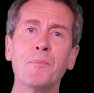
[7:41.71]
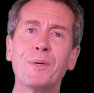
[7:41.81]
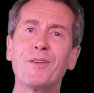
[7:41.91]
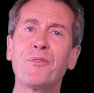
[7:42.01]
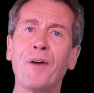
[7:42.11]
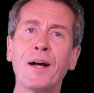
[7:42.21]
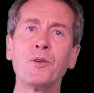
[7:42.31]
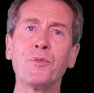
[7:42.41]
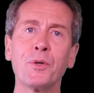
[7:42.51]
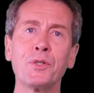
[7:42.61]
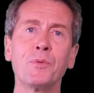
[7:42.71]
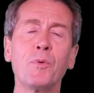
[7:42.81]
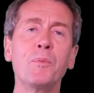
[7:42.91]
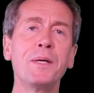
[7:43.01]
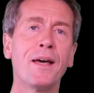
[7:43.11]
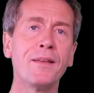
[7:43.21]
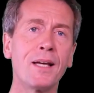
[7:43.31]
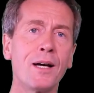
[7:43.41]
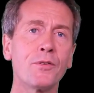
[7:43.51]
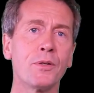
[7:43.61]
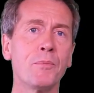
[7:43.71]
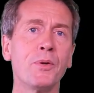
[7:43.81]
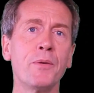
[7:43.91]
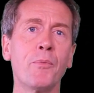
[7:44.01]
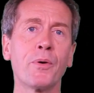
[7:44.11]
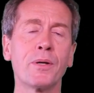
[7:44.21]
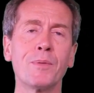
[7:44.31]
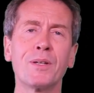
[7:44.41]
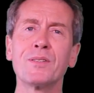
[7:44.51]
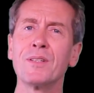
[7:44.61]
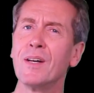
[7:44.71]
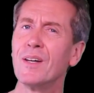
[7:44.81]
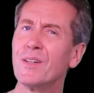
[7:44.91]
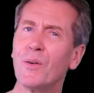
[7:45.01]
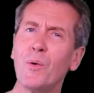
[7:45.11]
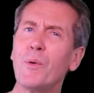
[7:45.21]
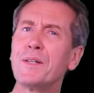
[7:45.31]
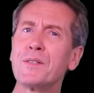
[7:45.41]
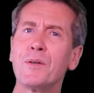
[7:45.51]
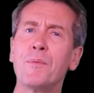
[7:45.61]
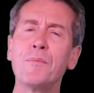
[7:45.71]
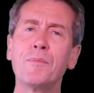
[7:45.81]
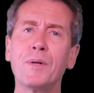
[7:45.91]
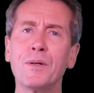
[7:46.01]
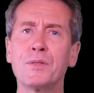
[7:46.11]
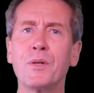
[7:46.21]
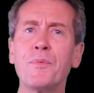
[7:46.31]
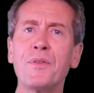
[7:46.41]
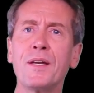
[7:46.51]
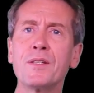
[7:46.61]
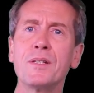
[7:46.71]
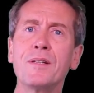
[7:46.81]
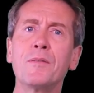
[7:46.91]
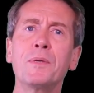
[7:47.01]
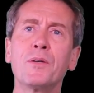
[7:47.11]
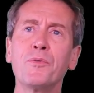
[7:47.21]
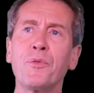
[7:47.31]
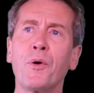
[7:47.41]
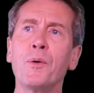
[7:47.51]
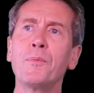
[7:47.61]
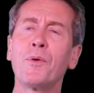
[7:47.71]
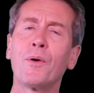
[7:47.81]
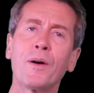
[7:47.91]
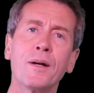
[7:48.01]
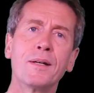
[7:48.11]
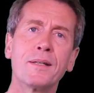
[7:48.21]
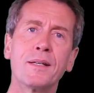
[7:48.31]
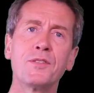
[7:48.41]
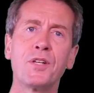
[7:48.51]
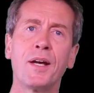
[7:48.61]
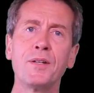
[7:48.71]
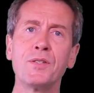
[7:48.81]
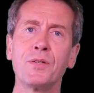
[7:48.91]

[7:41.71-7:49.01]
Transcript: but the final version will be handing out on the Monday morning, because always some things need to be confirmed or get changed.